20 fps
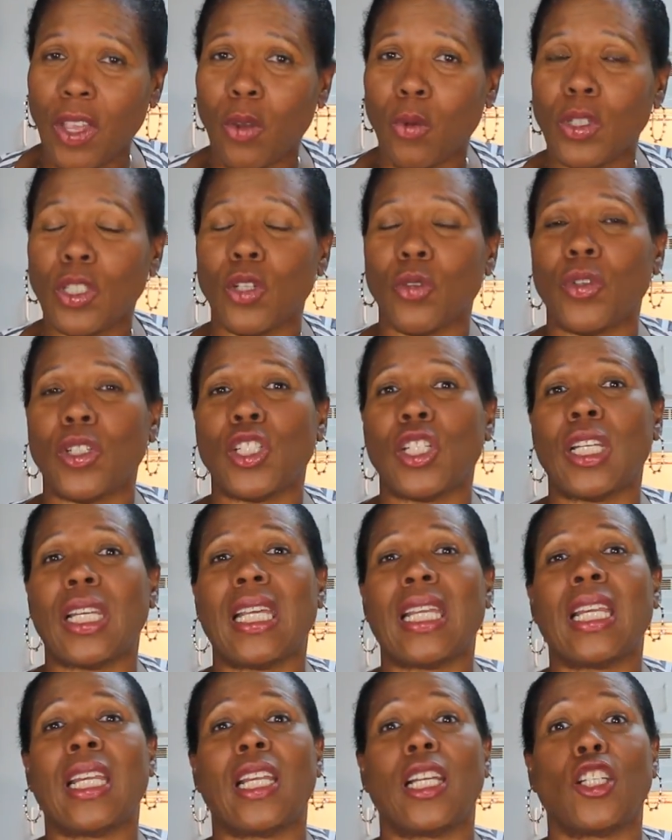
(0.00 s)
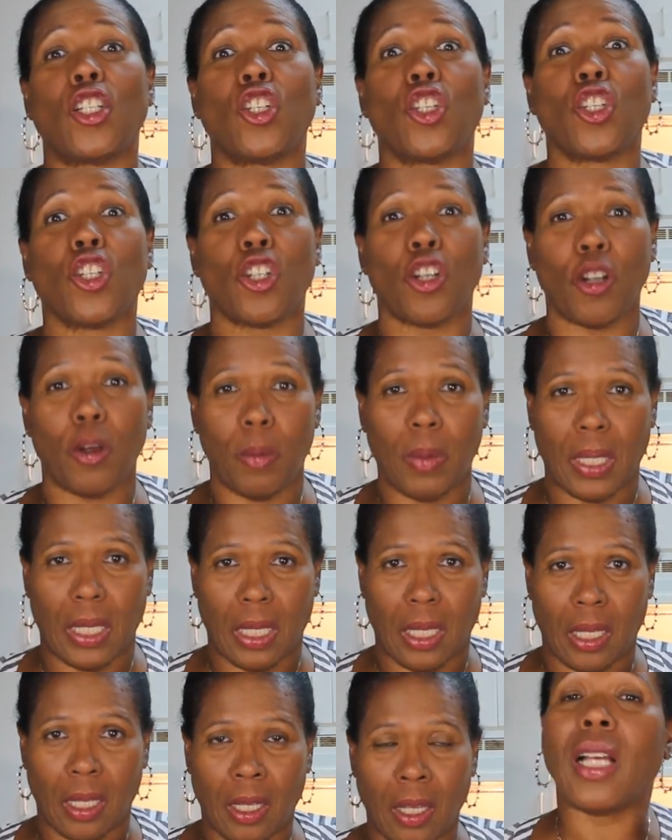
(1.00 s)
it was originated in
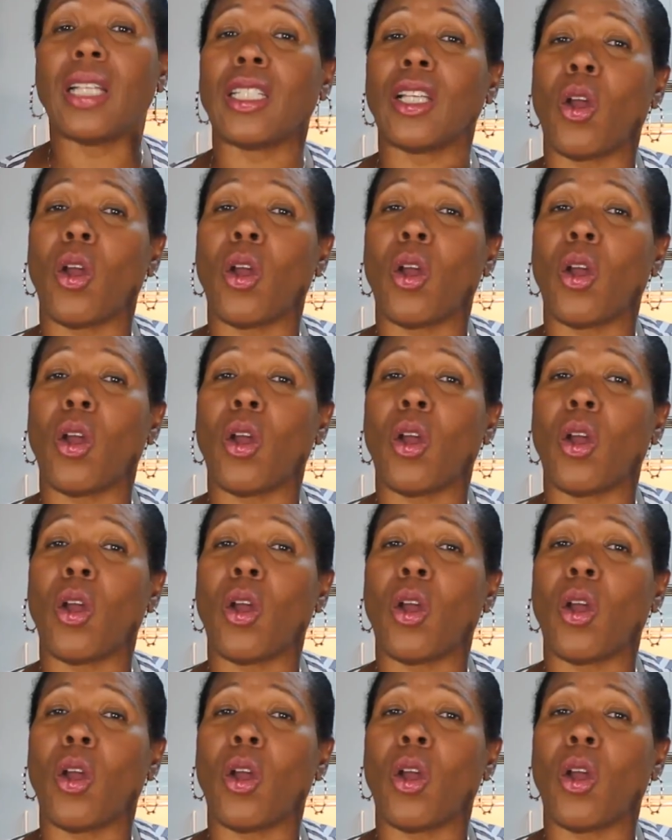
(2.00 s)
Germany because